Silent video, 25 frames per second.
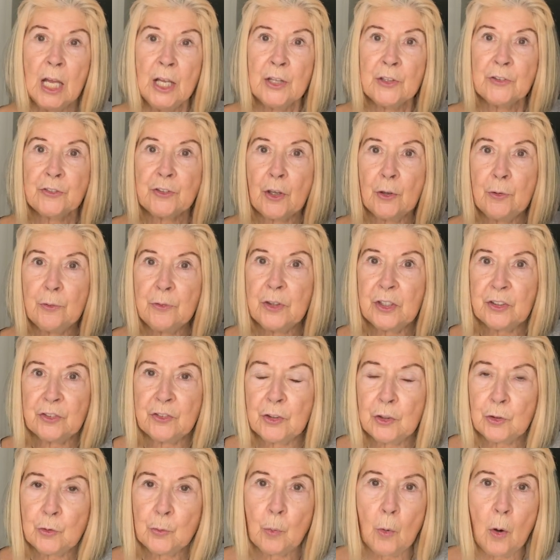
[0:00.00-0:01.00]
So this
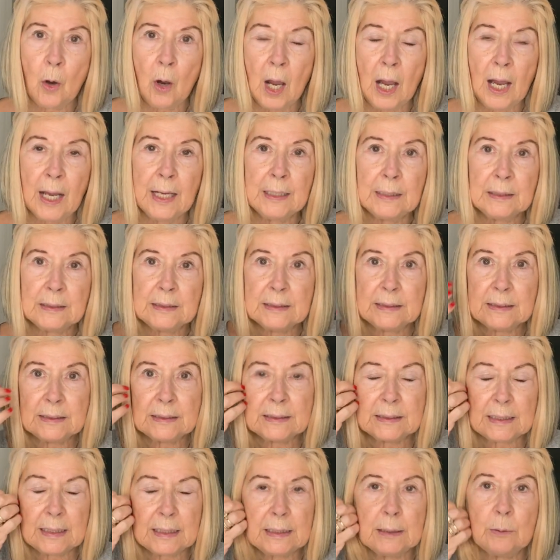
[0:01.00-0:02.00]
is what I
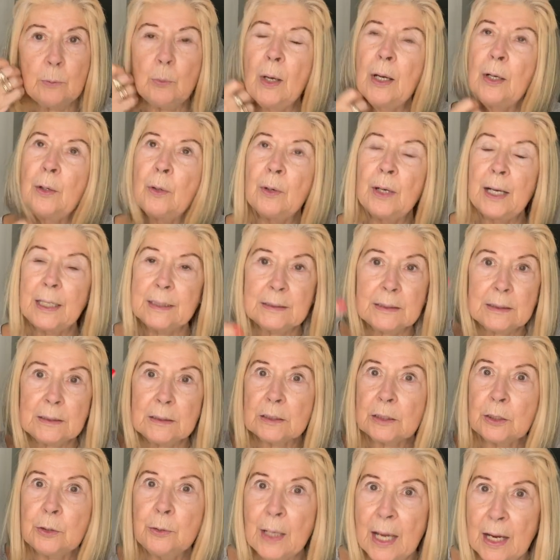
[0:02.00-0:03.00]
did. Well, I didn't
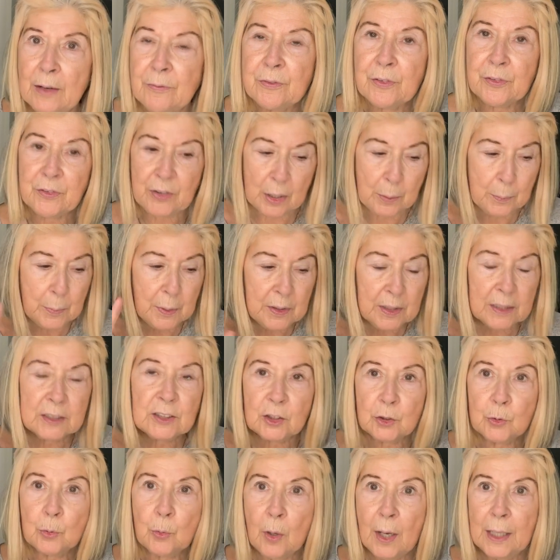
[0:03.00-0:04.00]
do everything, but this
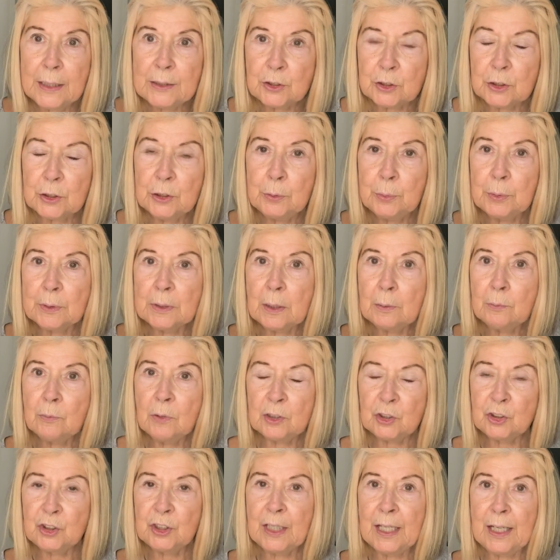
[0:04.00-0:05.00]
is what I do when I'm
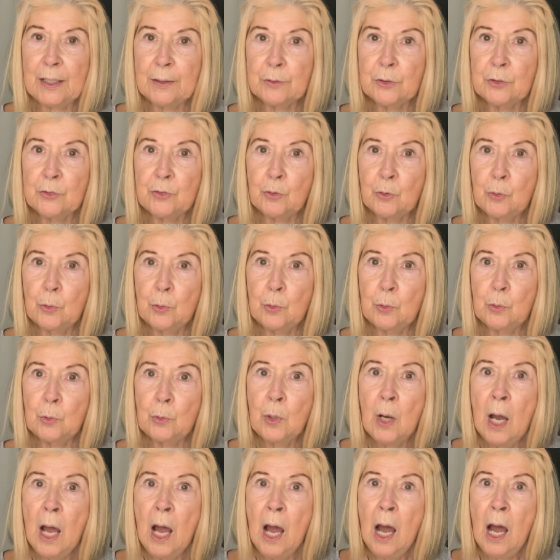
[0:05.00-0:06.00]
rushing out the
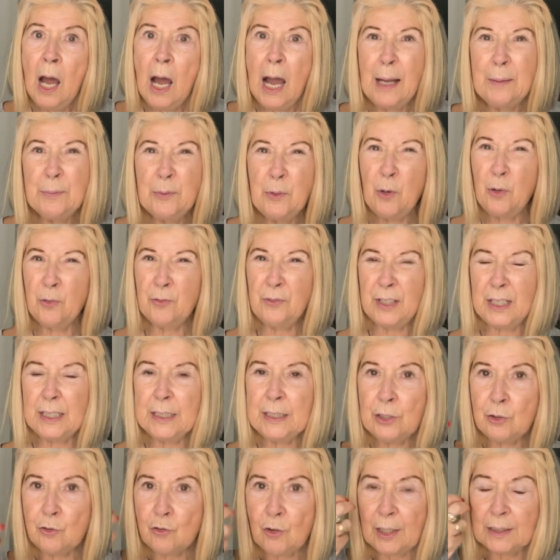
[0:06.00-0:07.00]
door. I'm not
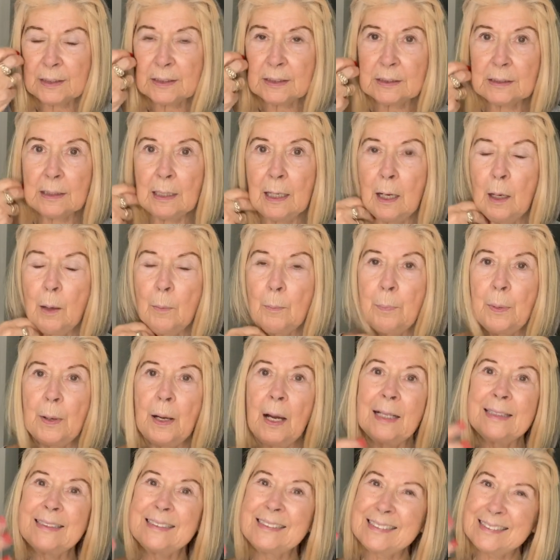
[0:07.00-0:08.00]
really dressed up, but
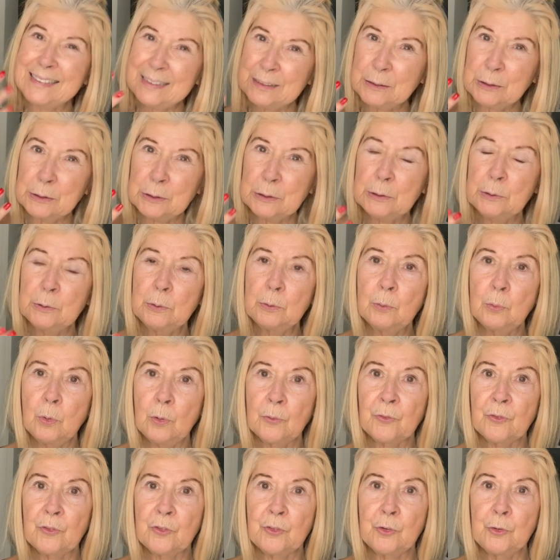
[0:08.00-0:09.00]
I still
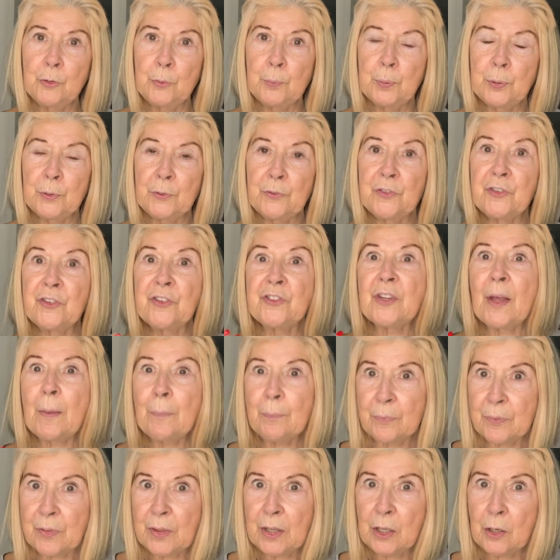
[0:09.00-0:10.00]
want to put
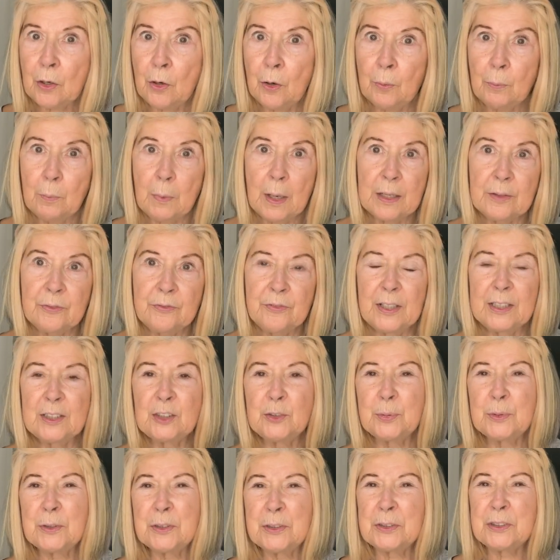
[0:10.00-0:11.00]
something on my
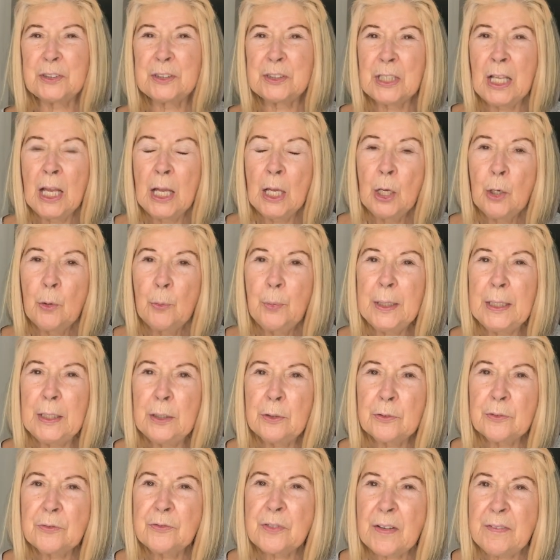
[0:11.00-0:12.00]
face because we
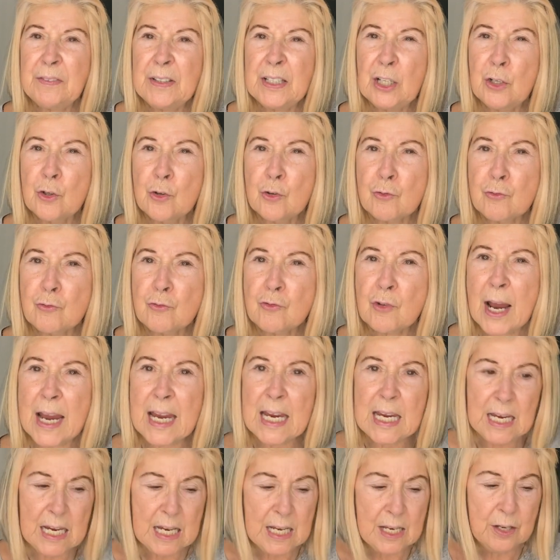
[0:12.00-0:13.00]
look very
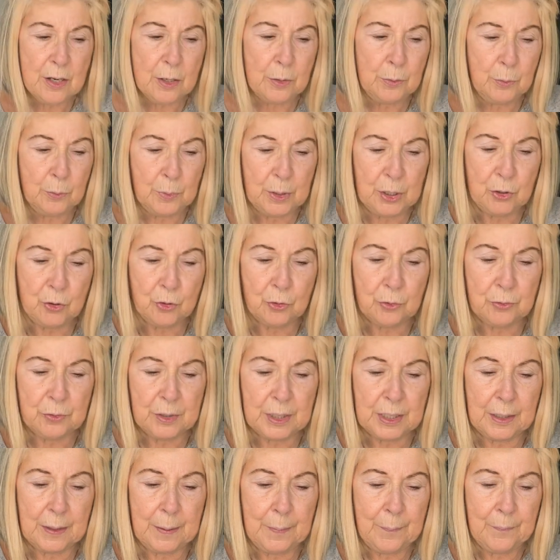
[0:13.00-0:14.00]
grey, don't we,
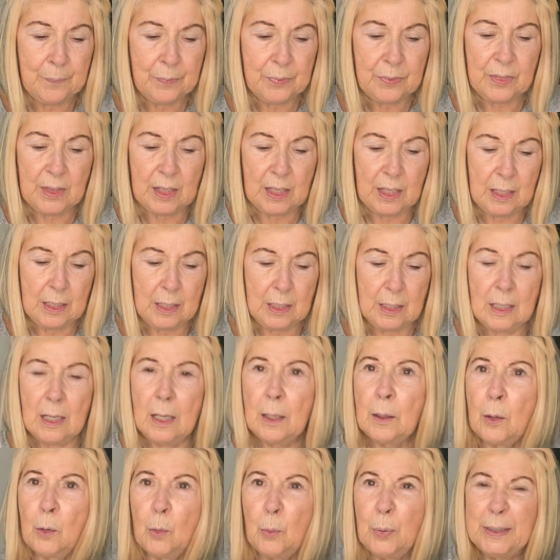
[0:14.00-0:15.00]
during the
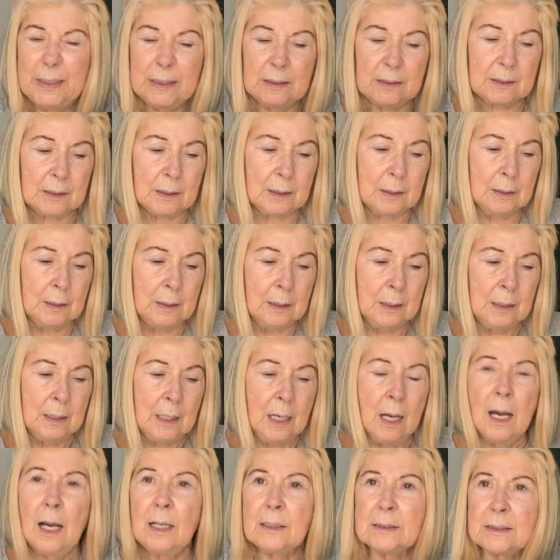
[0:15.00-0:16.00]
winter,
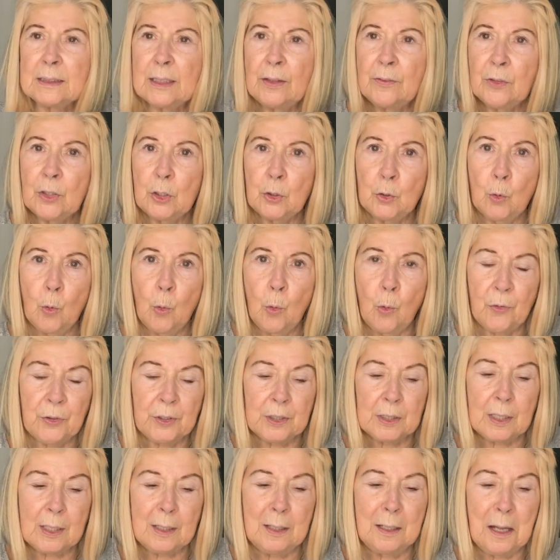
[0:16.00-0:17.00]
us in the
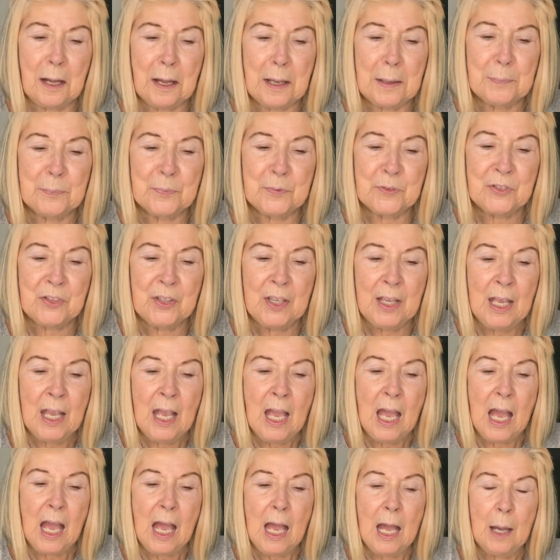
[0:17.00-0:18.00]
northern climes.
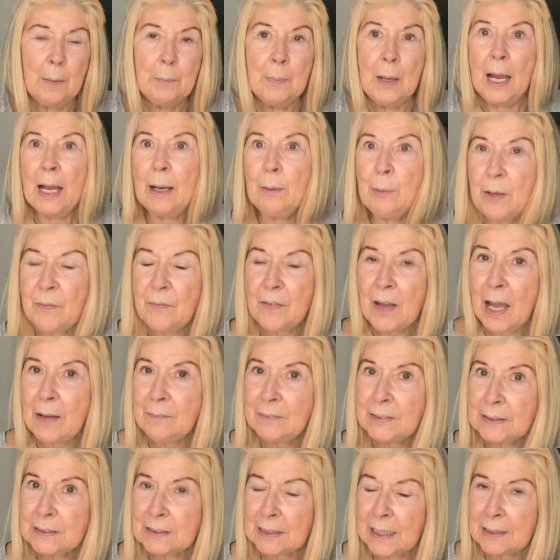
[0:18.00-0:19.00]
However,
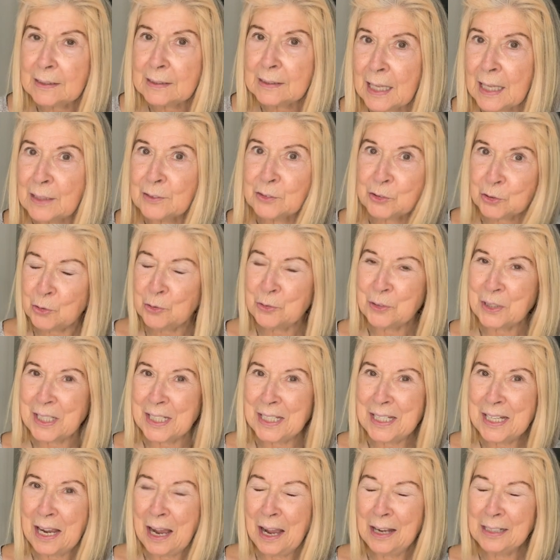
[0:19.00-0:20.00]
having said
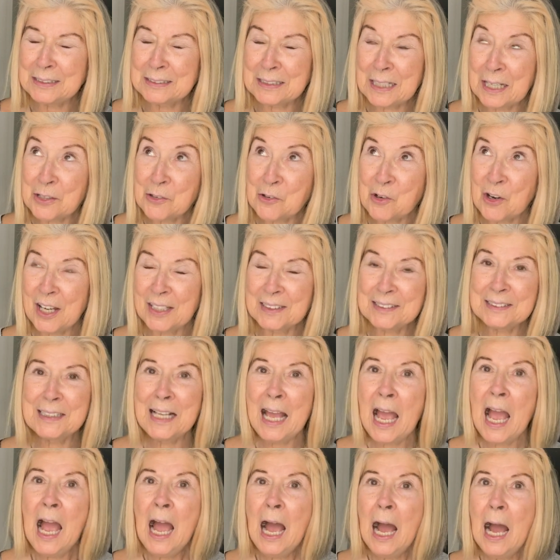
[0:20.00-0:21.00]
sorry, I digress.
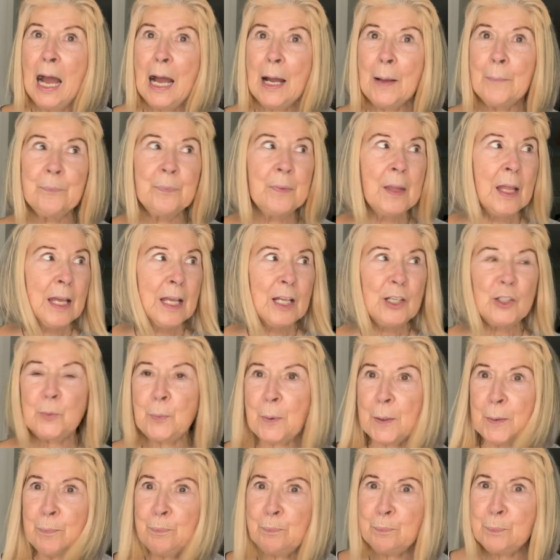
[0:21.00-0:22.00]
It's
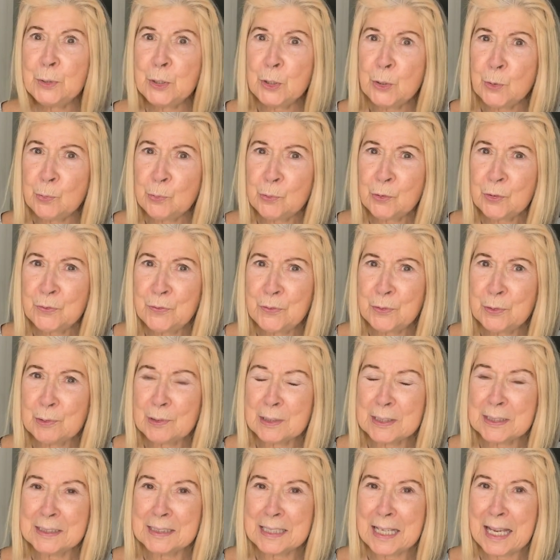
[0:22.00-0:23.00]
been beautiful
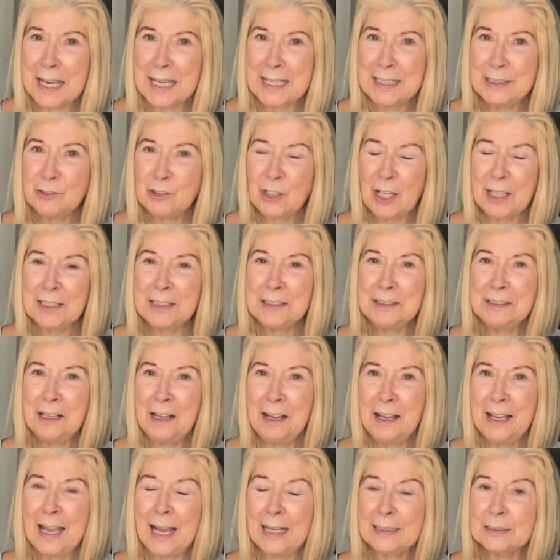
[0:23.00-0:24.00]
today. Jack and
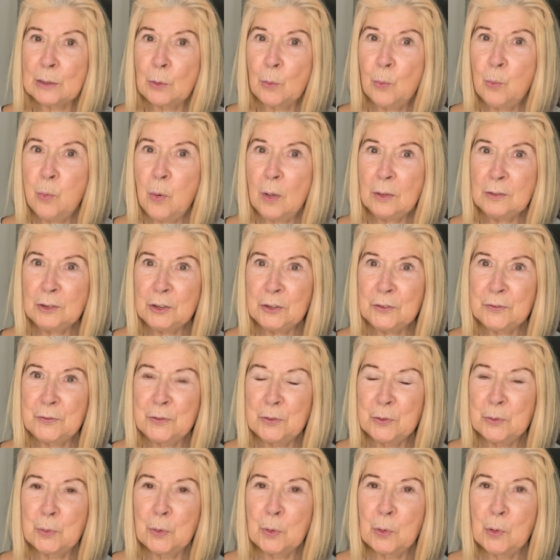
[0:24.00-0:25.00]
I had a
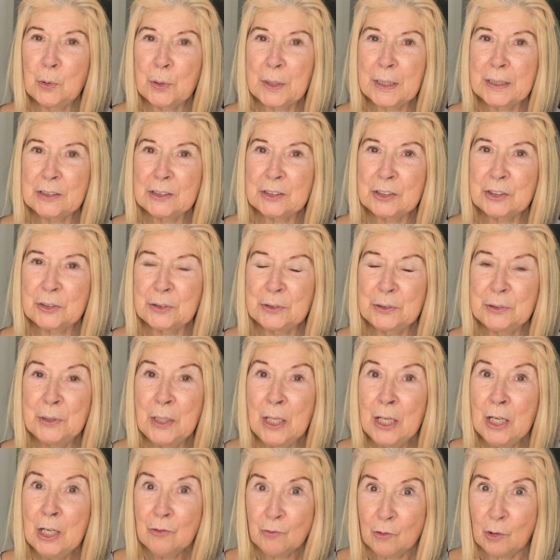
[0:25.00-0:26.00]
wonderful walk into
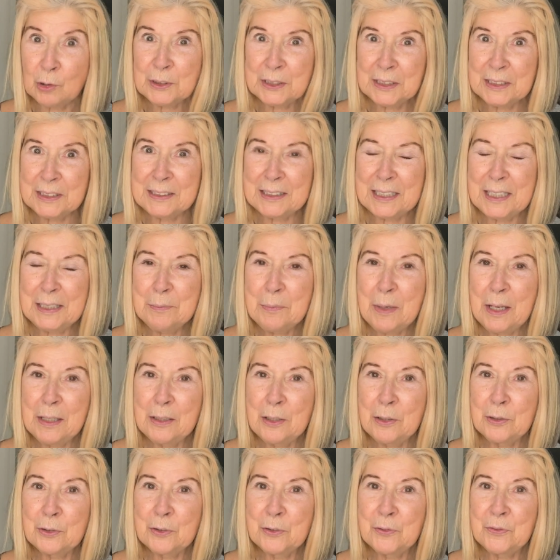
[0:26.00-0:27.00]
Rottingdean, my
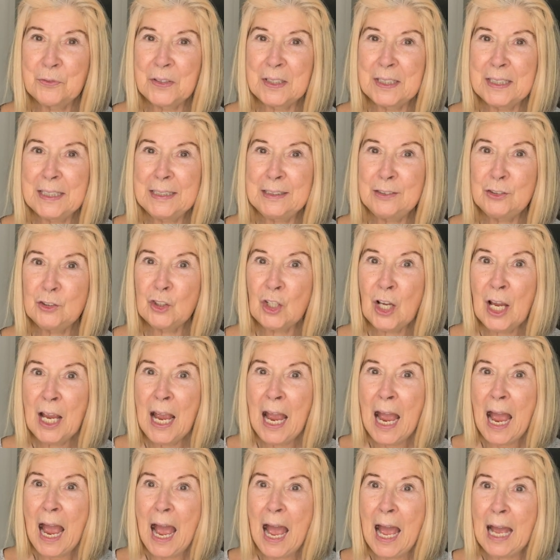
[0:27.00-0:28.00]
local village,
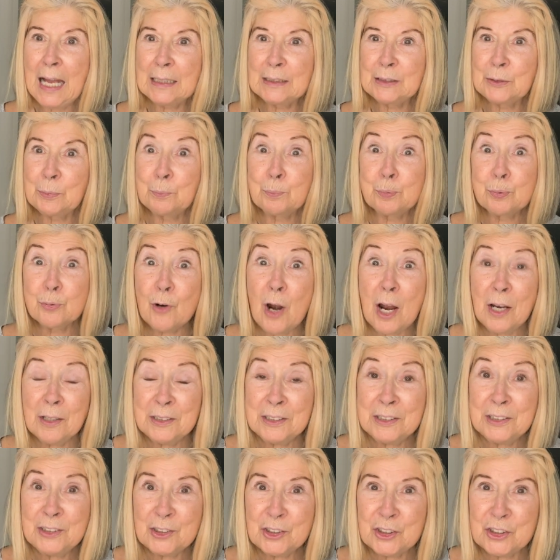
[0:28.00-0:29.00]
had
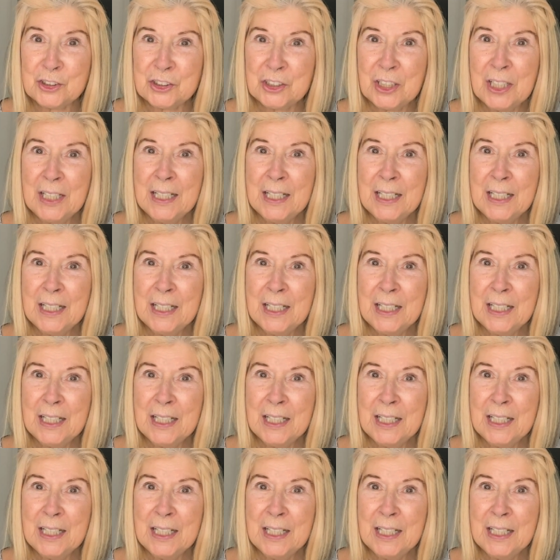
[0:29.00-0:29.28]
brunch.